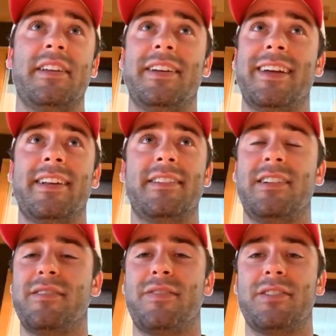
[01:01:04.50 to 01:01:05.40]
you get
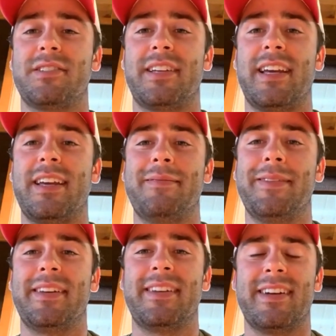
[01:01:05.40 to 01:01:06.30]
into your first game,
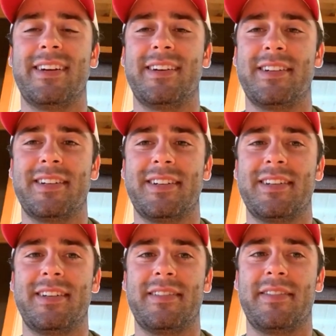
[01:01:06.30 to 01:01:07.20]
and
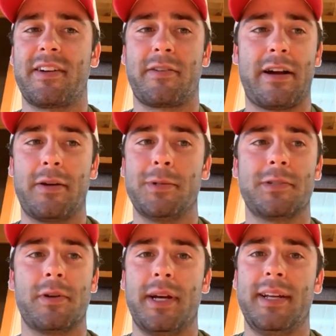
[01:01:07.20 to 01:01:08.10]
the crowd
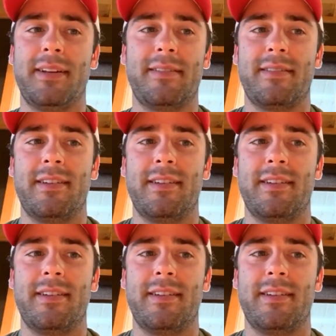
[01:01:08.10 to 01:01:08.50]
was great.